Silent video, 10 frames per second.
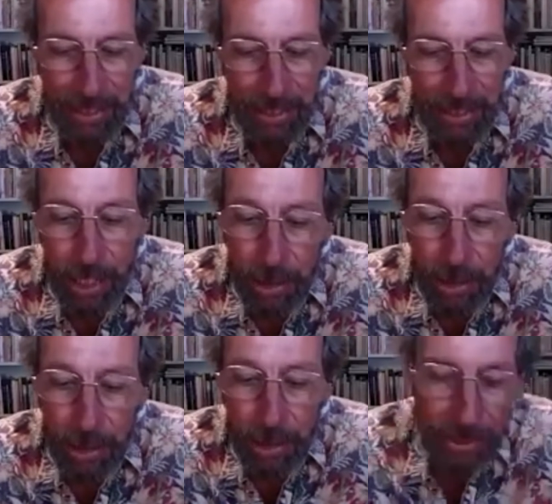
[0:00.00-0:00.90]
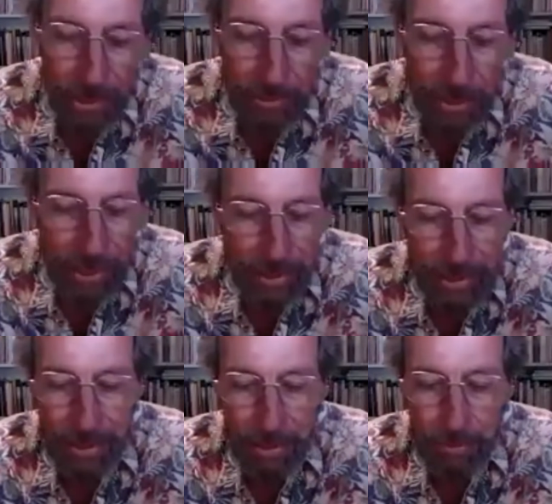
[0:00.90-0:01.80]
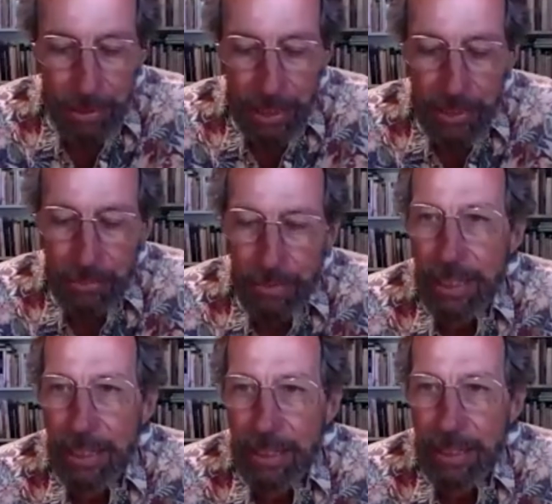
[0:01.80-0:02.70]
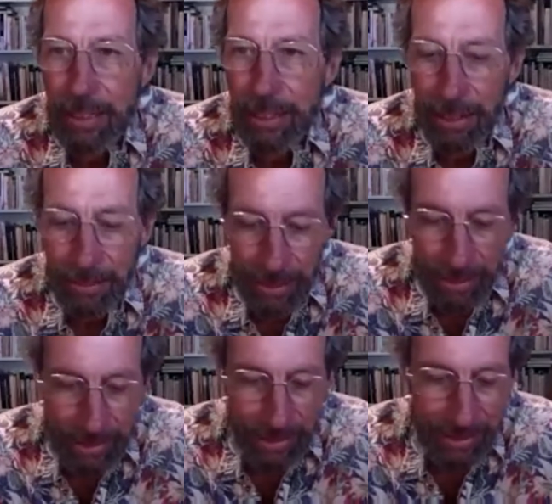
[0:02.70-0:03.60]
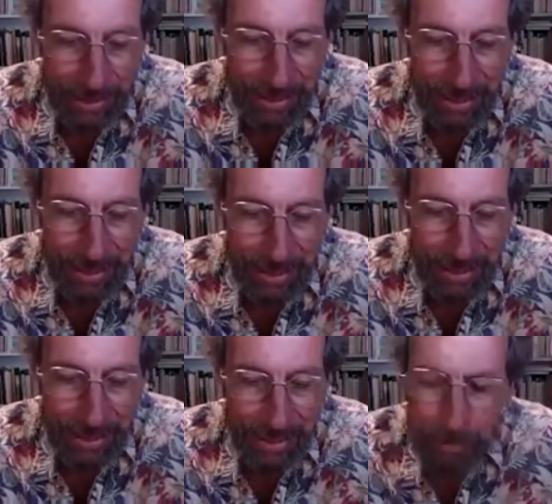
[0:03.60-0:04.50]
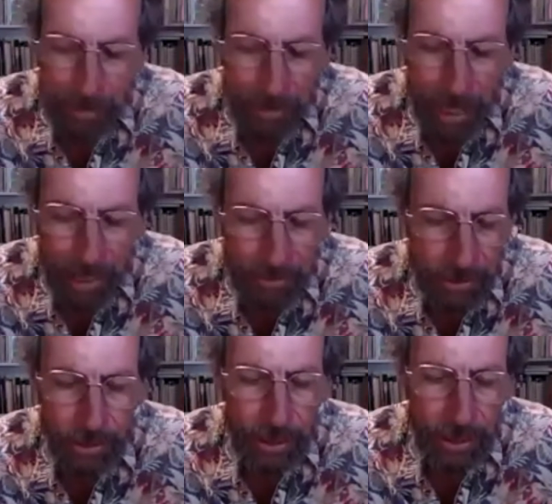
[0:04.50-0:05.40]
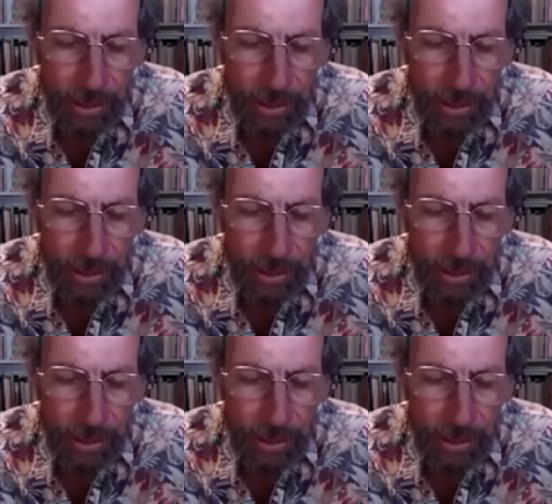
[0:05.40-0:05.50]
The young poet Eumenes complained one day to Theocritus, "I've been writing for 2